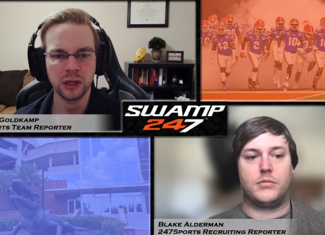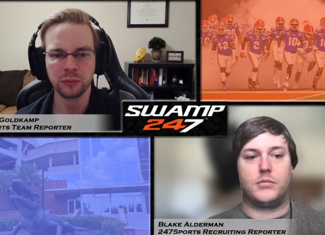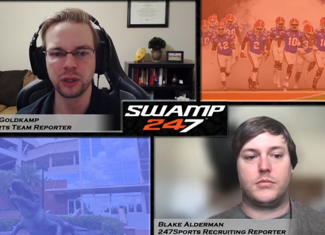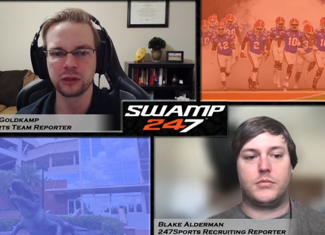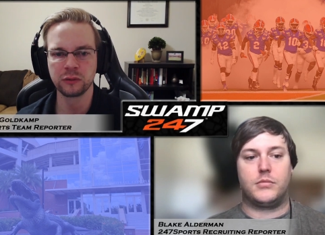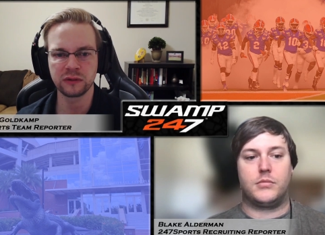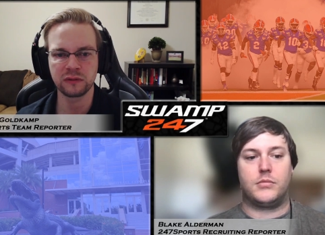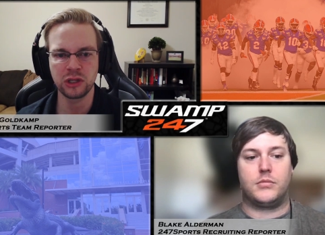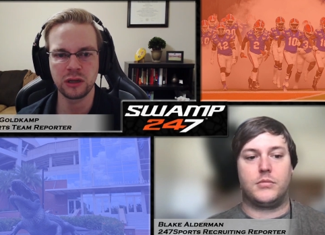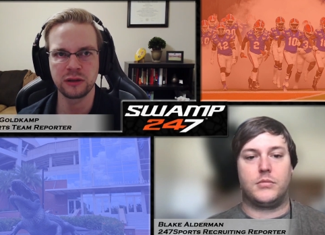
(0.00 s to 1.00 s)
Speaker 1: Blake, who are
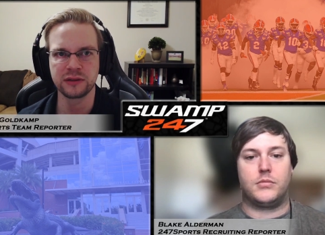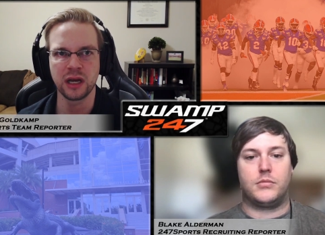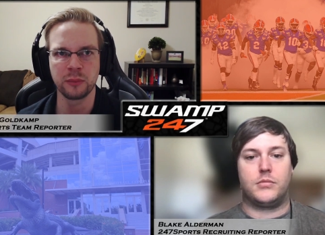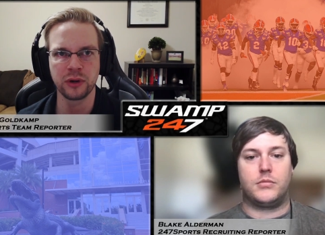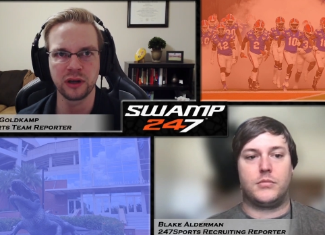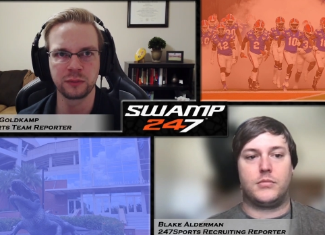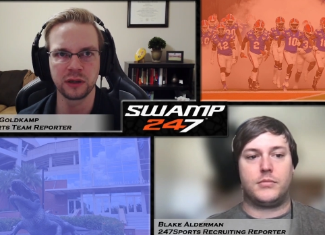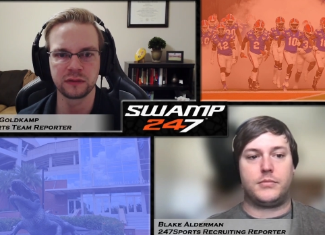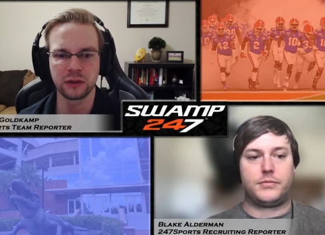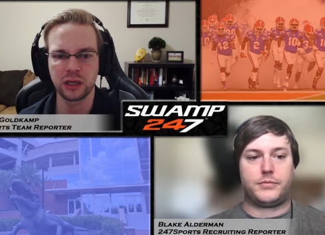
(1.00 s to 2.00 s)
some of the other top
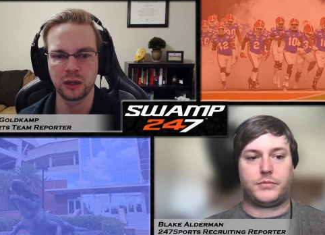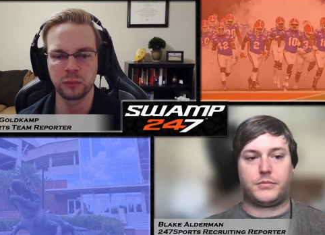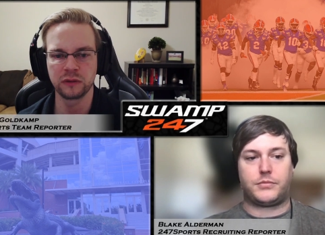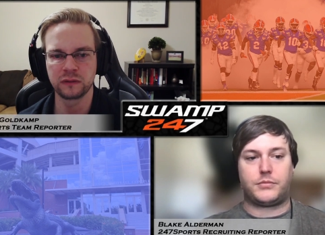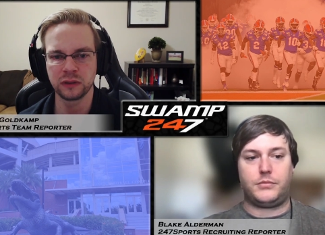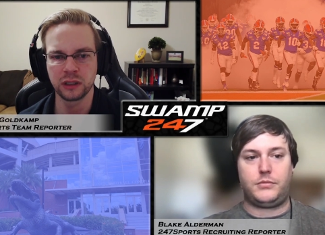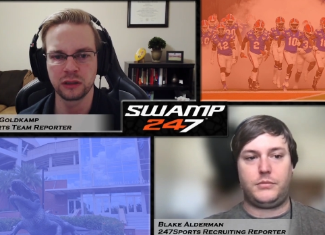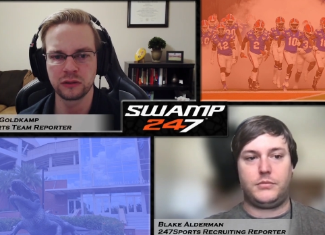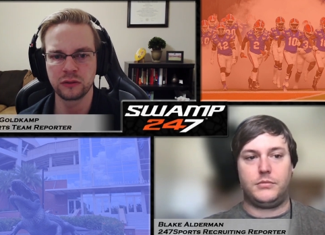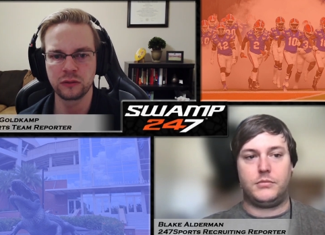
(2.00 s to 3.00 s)
prospects on campus
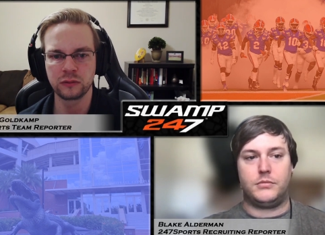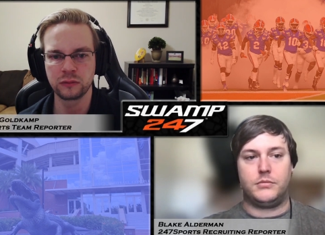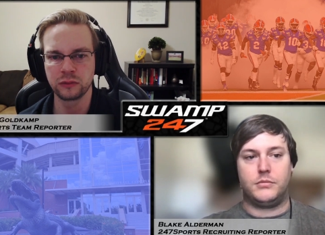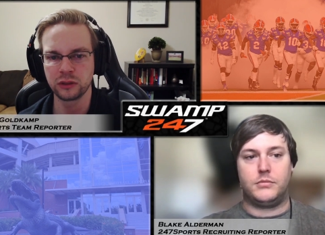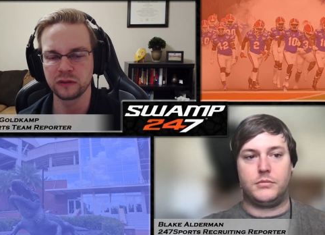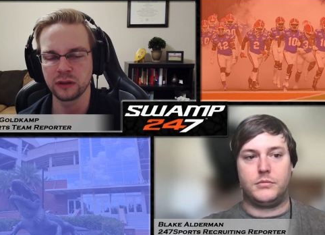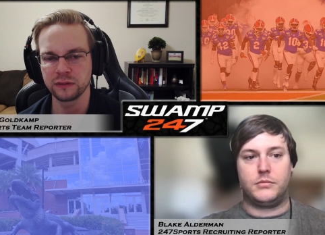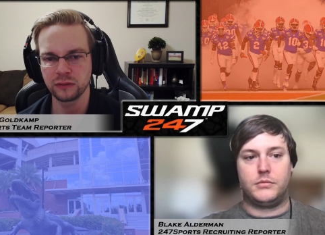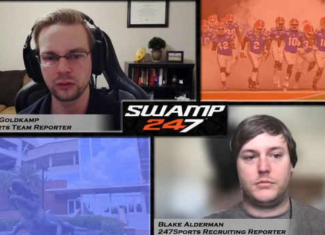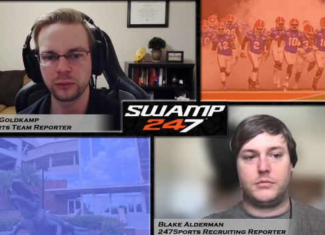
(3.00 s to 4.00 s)
who you can tell
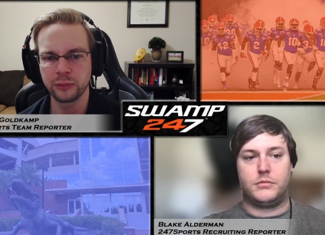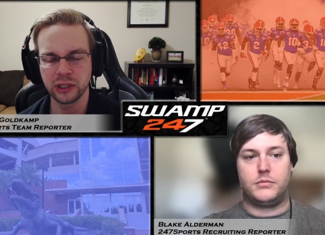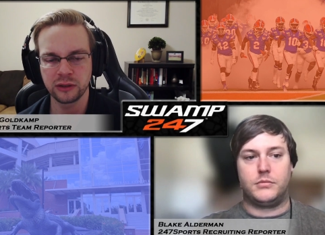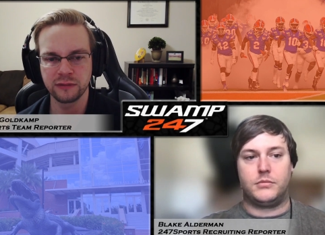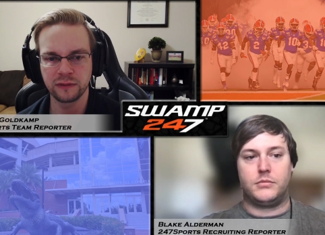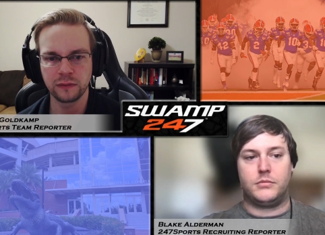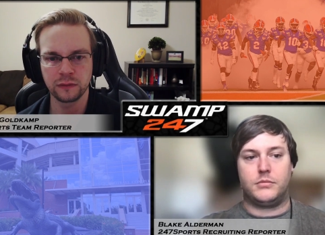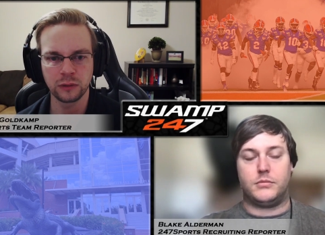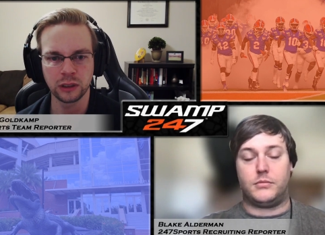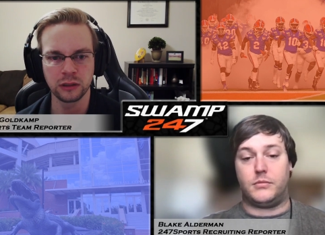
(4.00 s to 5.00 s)
us a little bit about their visit
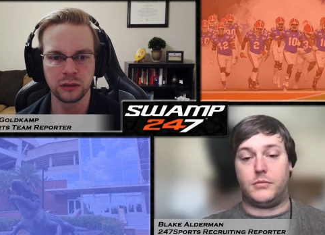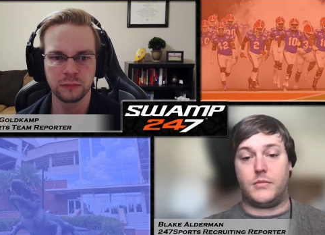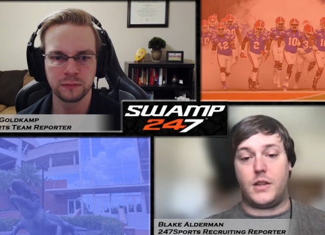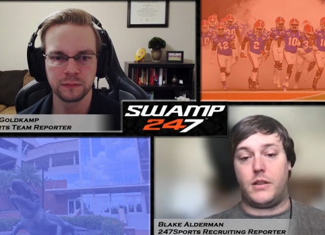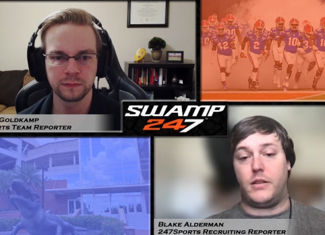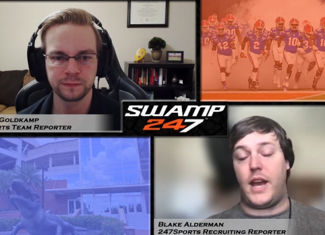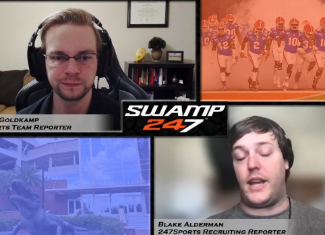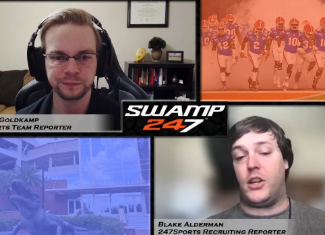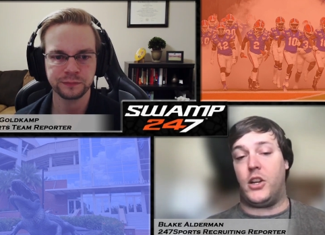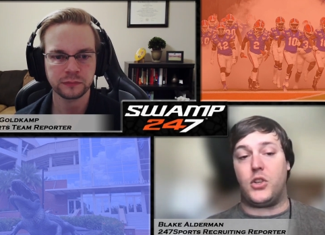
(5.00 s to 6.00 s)
this weekend?
Speaker 2: Yeah,
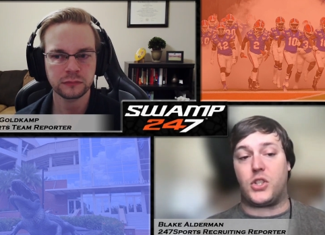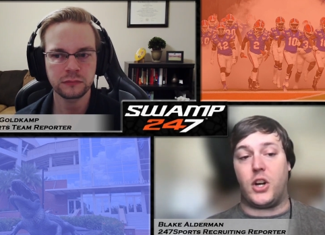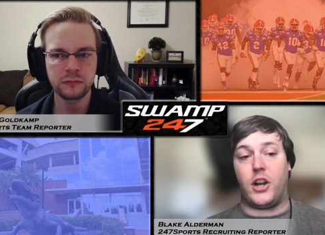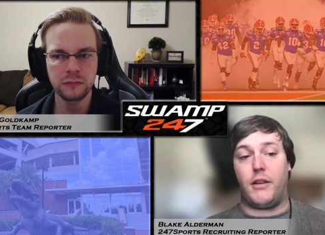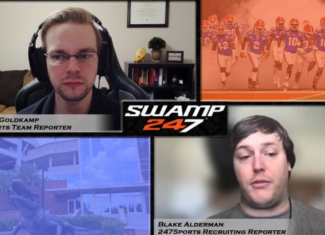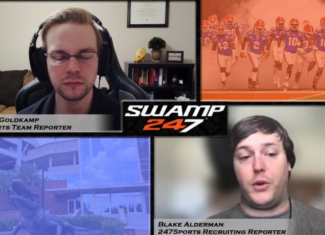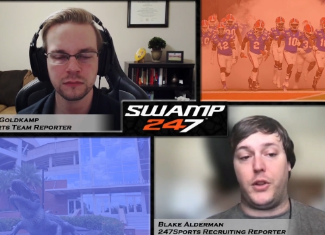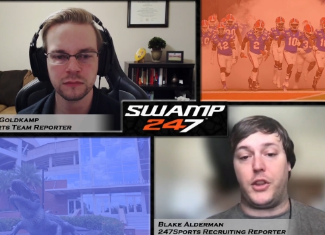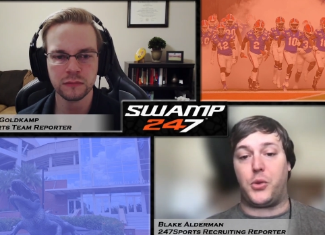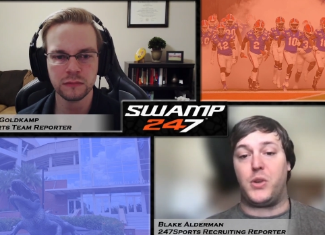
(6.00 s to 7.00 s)
you know, you start off
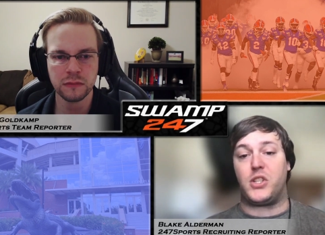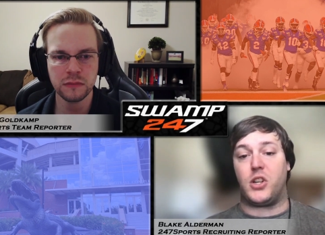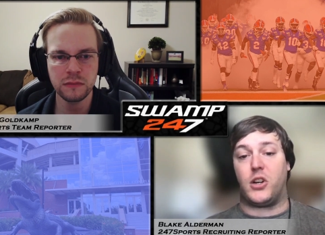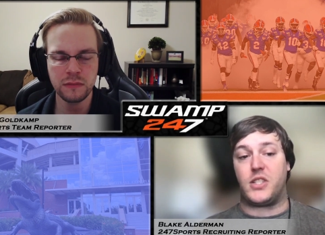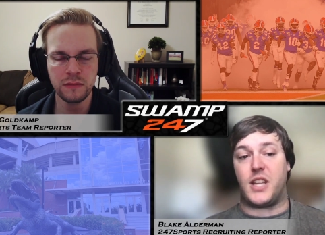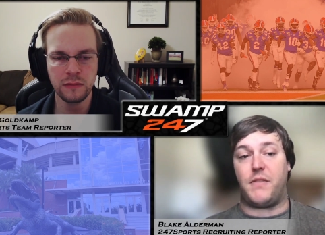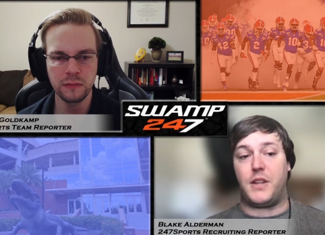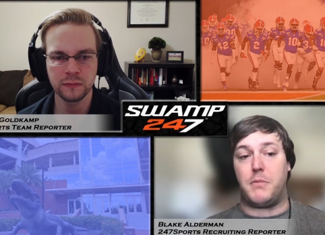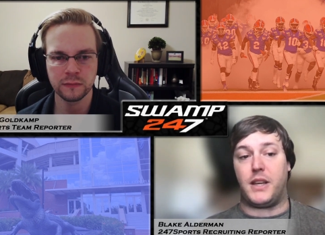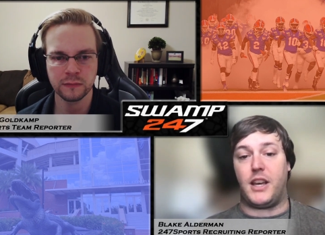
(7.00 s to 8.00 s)
with the three-star
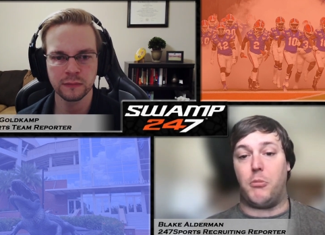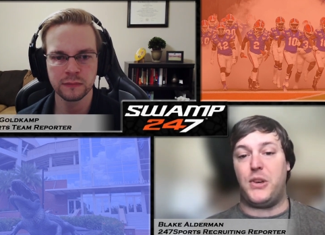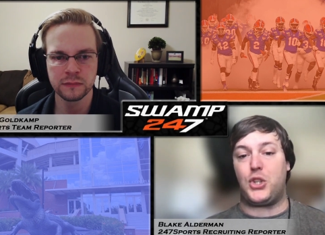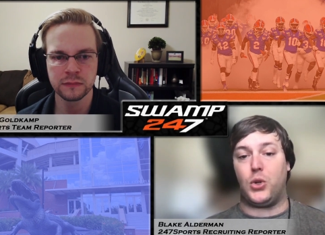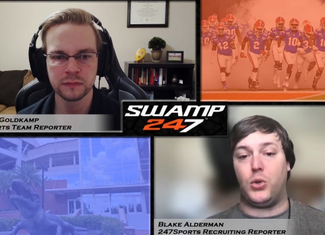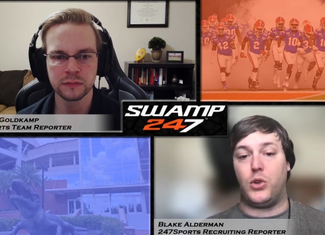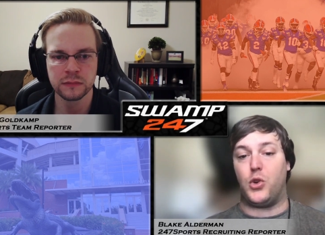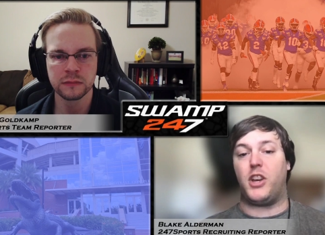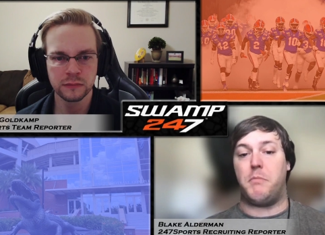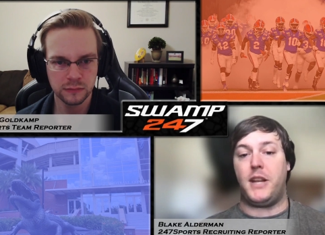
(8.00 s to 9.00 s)
safety, Miguel Mitchell, who
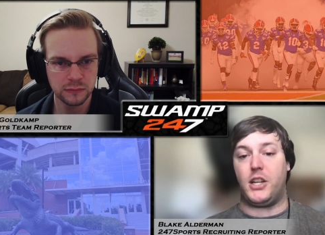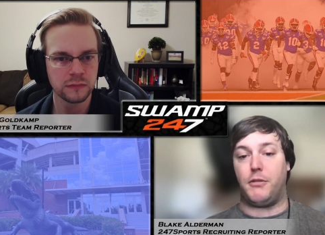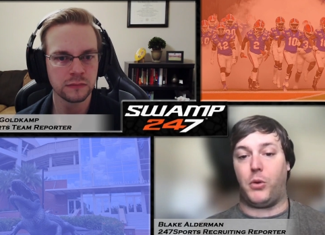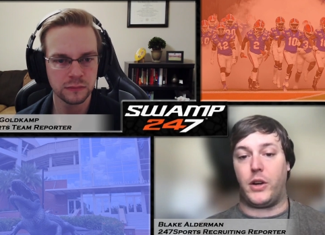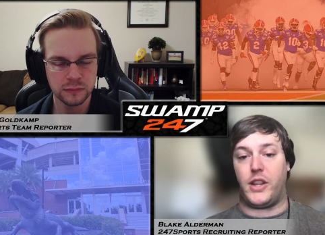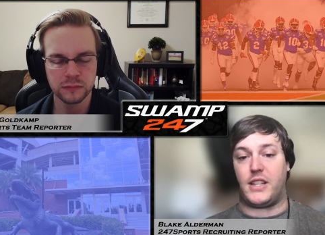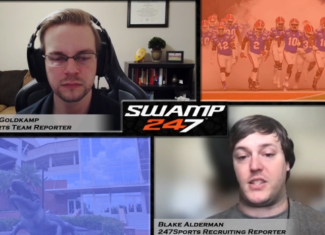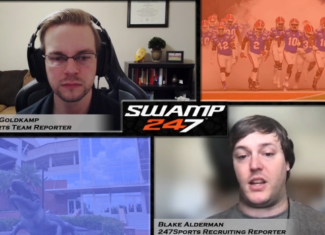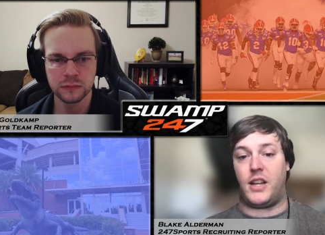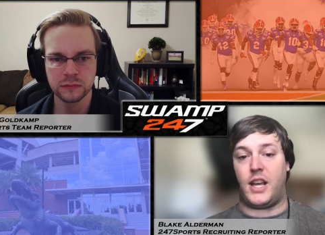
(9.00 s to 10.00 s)
committed to Florida that
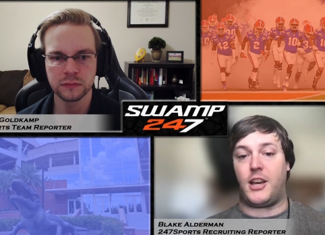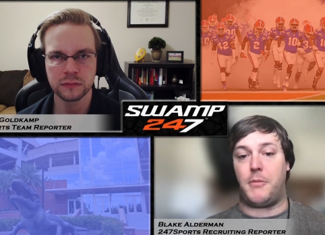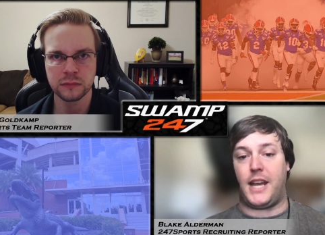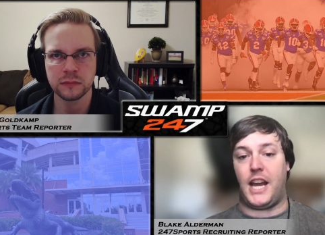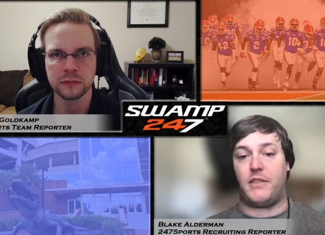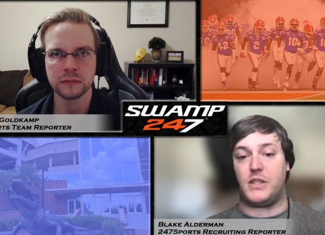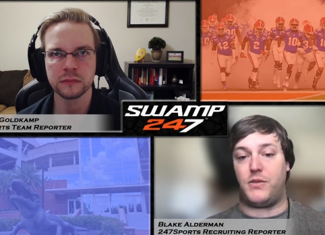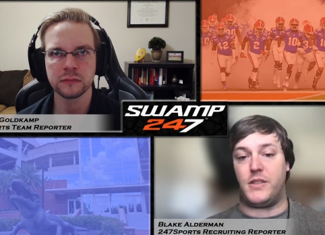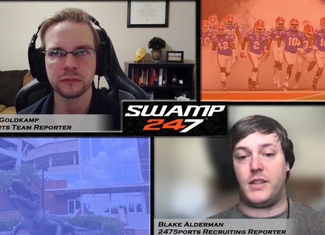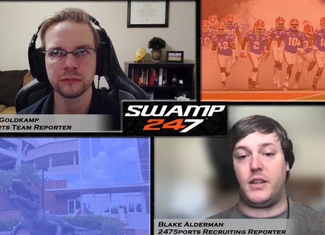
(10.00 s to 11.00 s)
Sunday coming out of his
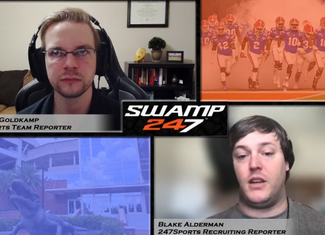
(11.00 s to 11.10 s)
visit,